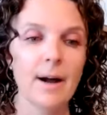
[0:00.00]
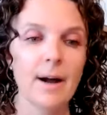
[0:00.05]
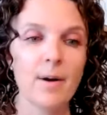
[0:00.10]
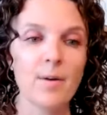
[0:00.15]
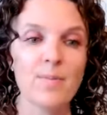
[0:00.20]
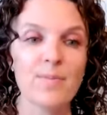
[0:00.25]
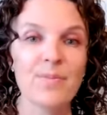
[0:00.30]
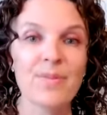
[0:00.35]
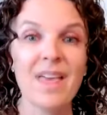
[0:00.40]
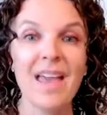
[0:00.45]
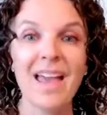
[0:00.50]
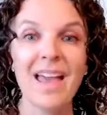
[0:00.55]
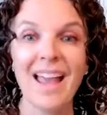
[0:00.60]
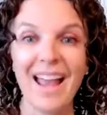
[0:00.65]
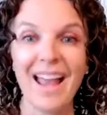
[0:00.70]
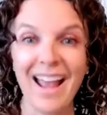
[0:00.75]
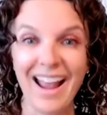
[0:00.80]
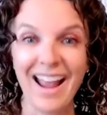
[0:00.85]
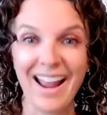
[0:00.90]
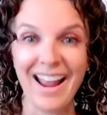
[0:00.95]

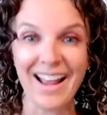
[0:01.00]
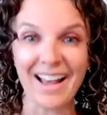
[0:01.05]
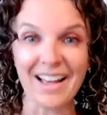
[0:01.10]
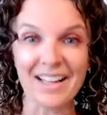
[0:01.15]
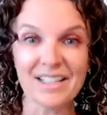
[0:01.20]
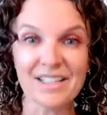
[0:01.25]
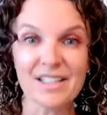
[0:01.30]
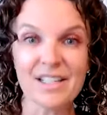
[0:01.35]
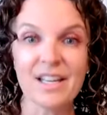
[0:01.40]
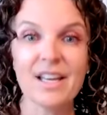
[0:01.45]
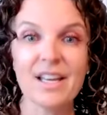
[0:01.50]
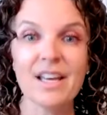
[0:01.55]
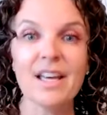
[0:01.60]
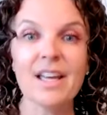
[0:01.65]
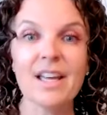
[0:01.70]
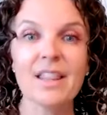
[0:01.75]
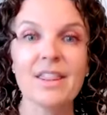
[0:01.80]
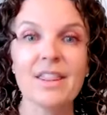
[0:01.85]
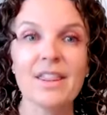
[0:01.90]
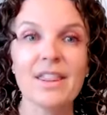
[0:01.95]
And
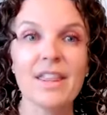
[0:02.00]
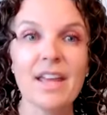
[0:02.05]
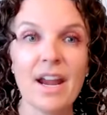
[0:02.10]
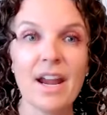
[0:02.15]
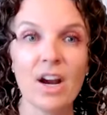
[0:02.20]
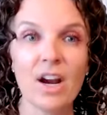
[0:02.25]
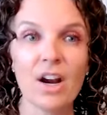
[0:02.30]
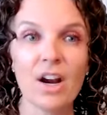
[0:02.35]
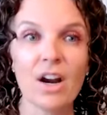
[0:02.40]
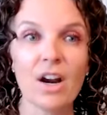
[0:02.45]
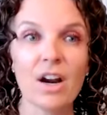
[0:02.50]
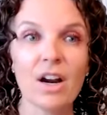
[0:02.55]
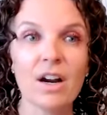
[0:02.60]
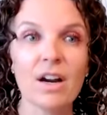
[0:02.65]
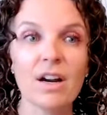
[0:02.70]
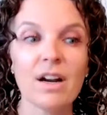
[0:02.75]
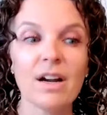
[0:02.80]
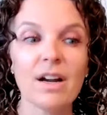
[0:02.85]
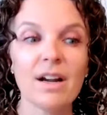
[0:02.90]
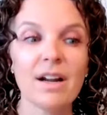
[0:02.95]

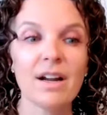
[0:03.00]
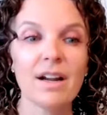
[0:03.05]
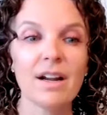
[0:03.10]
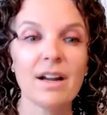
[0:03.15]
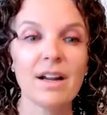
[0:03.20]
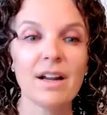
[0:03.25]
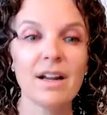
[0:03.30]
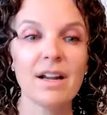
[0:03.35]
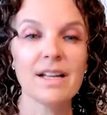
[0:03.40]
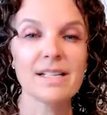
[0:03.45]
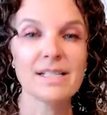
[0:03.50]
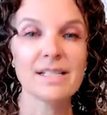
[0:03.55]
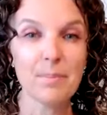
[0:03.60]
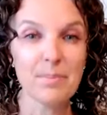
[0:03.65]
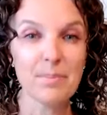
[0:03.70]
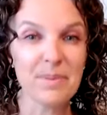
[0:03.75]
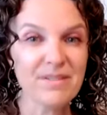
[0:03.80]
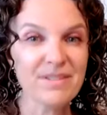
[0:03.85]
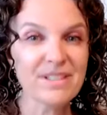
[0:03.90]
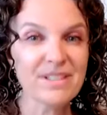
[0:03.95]
there is a
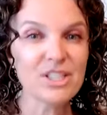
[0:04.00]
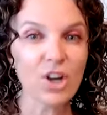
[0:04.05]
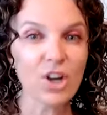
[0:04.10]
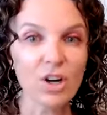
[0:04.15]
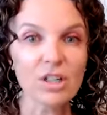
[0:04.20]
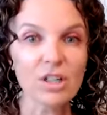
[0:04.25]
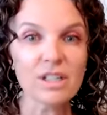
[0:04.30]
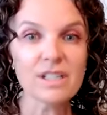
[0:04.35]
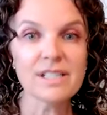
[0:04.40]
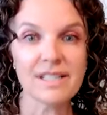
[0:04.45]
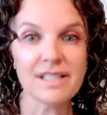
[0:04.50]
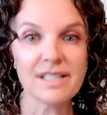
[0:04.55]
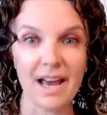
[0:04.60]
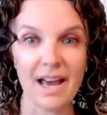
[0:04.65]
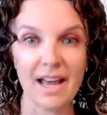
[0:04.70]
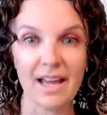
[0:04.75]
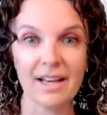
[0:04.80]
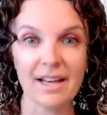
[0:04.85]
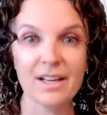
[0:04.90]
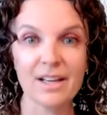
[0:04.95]
bit of a dark
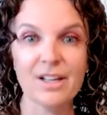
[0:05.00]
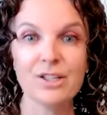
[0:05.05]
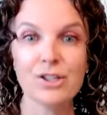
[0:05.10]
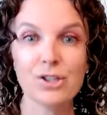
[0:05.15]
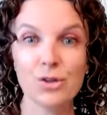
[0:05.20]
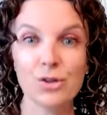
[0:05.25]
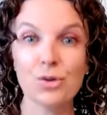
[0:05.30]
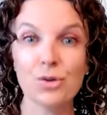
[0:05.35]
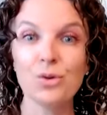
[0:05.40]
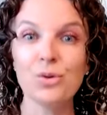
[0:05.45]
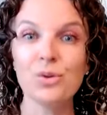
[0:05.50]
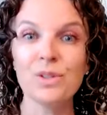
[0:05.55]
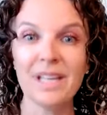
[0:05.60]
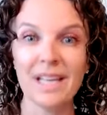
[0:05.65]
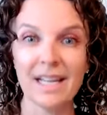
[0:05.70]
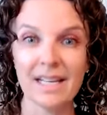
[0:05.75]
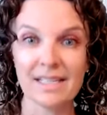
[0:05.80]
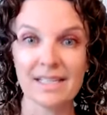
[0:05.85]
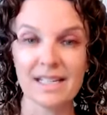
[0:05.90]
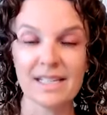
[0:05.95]
side to
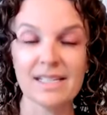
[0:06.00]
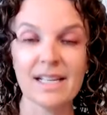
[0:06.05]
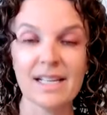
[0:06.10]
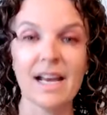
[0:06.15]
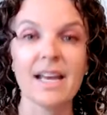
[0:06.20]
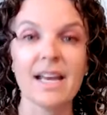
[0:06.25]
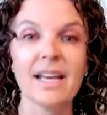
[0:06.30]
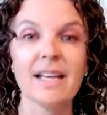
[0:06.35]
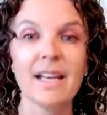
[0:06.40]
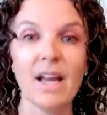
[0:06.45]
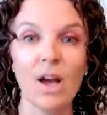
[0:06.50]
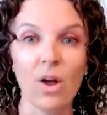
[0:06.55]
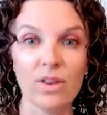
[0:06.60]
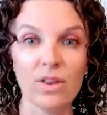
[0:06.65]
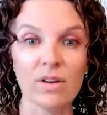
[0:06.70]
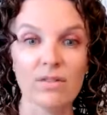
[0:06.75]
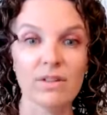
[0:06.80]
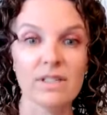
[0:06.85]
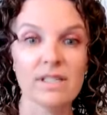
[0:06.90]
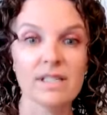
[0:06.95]
the anti-diet,
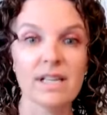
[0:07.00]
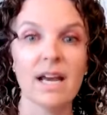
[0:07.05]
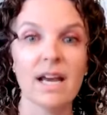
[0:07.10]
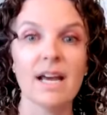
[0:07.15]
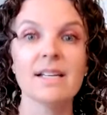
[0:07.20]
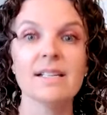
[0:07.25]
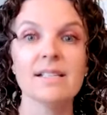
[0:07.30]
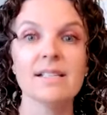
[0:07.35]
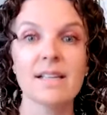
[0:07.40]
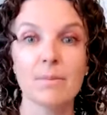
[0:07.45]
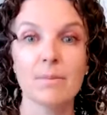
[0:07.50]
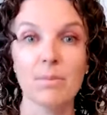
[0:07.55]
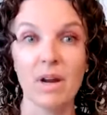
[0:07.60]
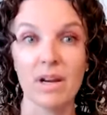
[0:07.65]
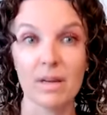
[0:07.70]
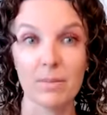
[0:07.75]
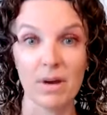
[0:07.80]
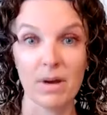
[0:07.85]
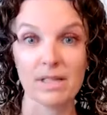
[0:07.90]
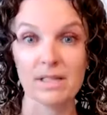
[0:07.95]
health at every size, and
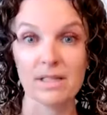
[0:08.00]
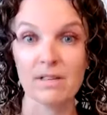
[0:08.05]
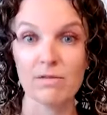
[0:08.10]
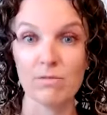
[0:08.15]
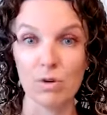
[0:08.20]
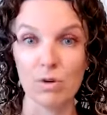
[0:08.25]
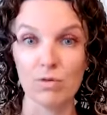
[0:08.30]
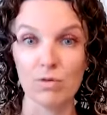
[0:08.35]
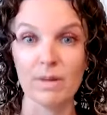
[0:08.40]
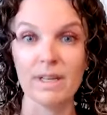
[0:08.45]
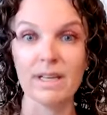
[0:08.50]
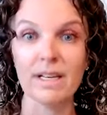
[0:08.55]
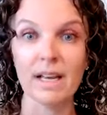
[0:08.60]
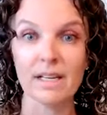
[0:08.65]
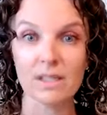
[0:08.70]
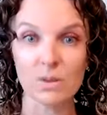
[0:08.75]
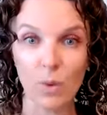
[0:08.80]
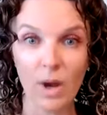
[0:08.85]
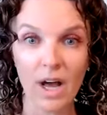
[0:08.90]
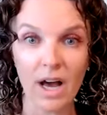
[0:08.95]
body positive movement
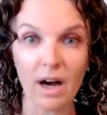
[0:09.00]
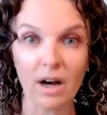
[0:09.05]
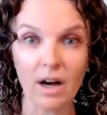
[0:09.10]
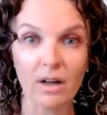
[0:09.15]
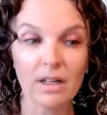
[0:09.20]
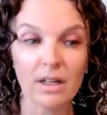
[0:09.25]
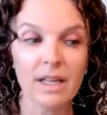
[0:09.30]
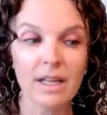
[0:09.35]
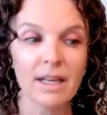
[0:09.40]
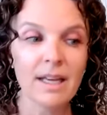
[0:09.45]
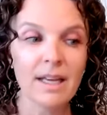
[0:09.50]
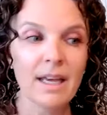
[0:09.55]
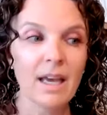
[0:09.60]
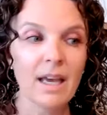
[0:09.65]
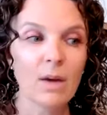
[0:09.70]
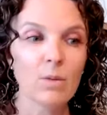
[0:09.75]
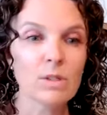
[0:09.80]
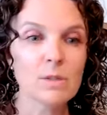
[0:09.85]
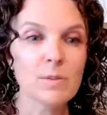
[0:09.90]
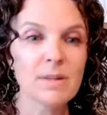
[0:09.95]
as well.
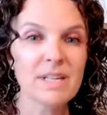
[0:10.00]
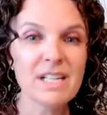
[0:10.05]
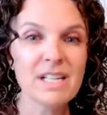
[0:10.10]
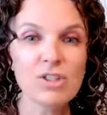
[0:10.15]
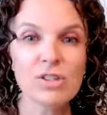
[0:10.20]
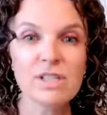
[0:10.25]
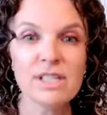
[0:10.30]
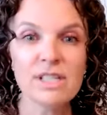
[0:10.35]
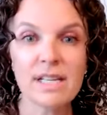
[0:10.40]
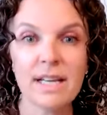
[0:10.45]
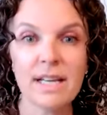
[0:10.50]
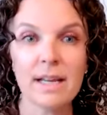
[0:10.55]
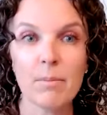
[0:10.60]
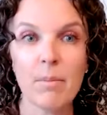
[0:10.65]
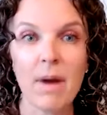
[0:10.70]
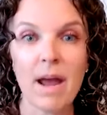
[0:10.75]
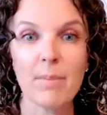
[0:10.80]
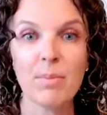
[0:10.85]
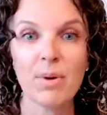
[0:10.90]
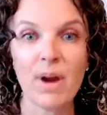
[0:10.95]
And what's been interesting
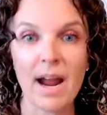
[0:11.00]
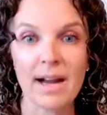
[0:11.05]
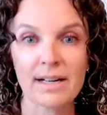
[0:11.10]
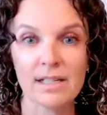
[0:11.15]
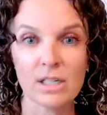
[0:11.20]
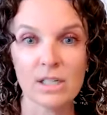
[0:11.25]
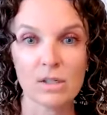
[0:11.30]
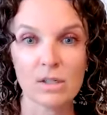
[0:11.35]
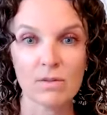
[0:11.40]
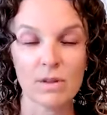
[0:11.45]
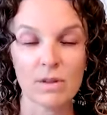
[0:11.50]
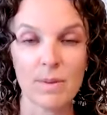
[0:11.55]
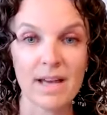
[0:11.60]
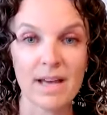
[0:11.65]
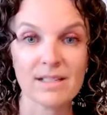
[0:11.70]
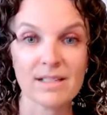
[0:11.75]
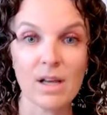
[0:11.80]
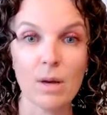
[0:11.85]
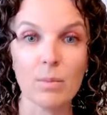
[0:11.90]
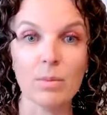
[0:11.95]
in my practice over the
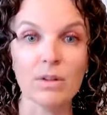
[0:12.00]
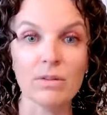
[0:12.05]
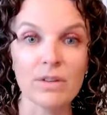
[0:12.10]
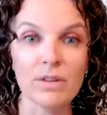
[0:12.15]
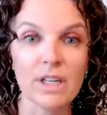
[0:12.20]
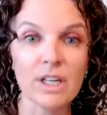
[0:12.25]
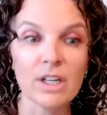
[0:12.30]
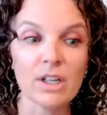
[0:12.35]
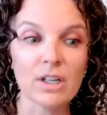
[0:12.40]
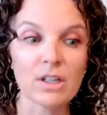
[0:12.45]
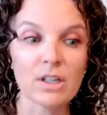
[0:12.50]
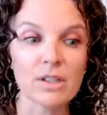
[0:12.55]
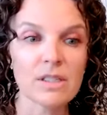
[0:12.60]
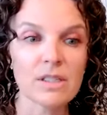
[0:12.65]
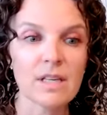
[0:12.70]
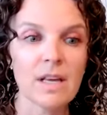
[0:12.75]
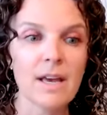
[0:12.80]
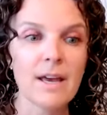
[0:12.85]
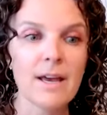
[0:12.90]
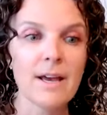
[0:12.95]
past couple of
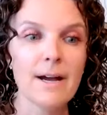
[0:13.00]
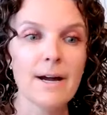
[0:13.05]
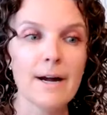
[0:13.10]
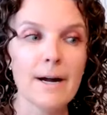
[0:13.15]
years,